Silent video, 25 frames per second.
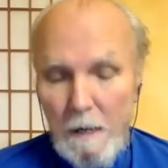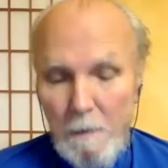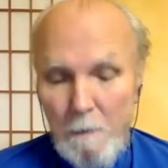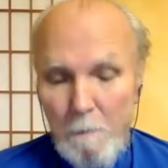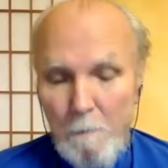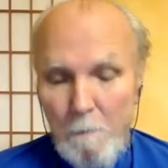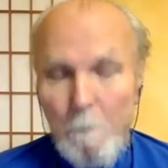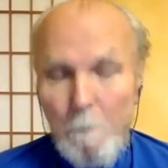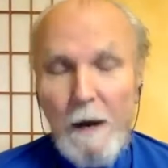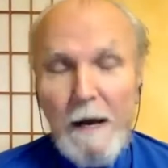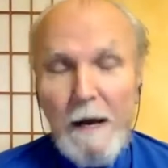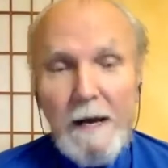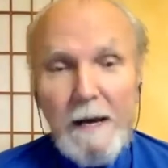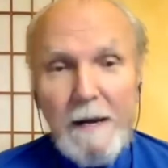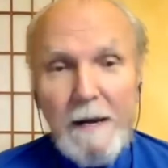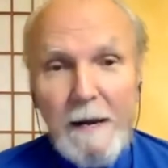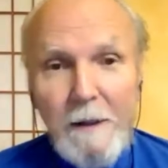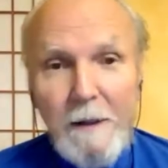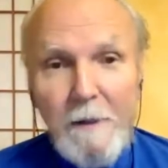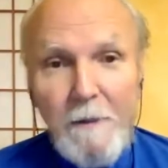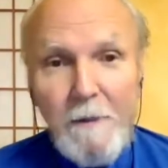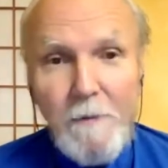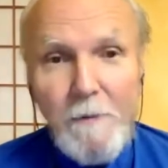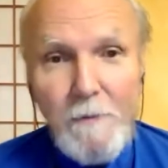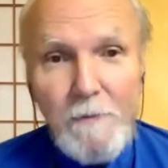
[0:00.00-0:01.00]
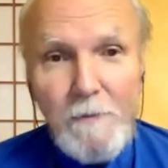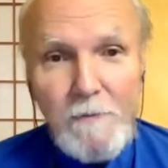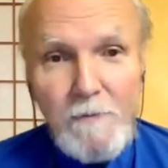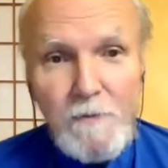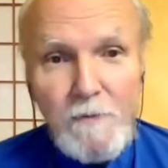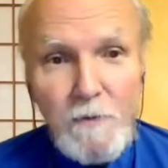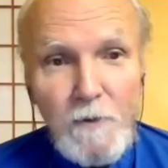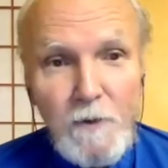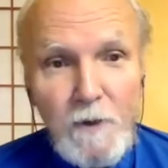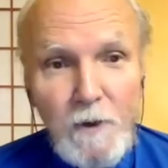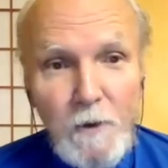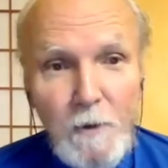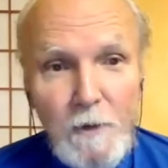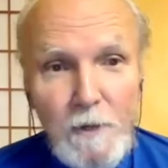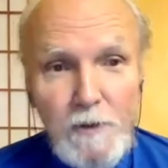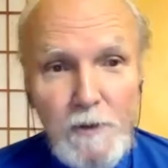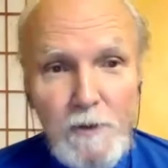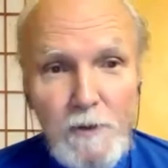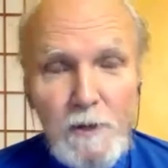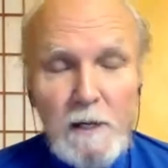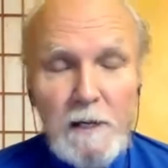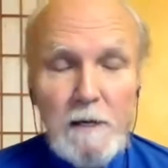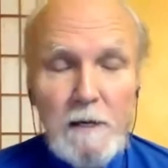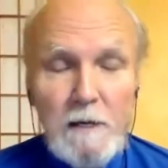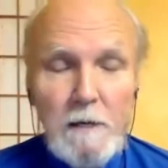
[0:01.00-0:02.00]
But so the
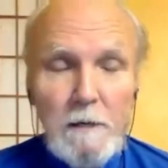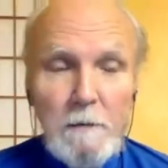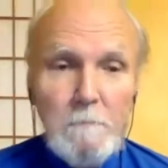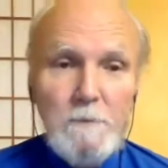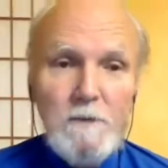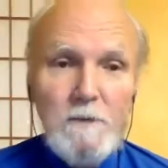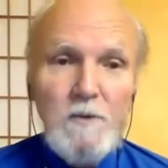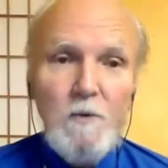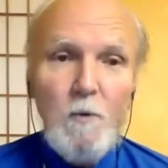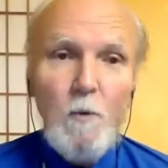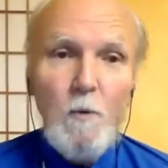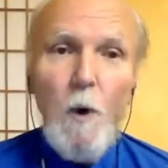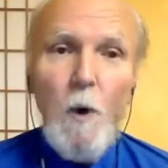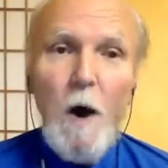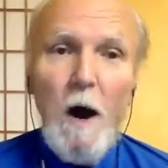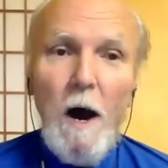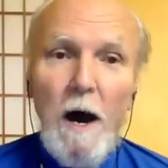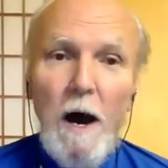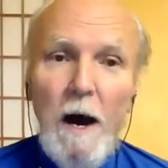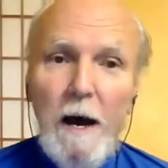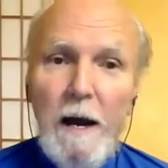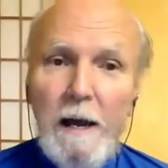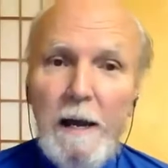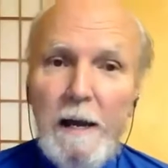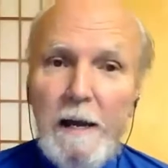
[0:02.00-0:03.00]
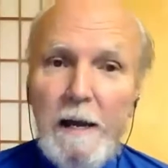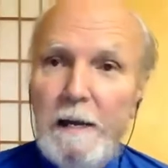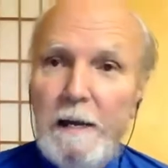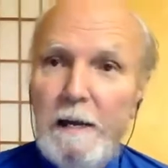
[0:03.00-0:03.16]
question comes, why,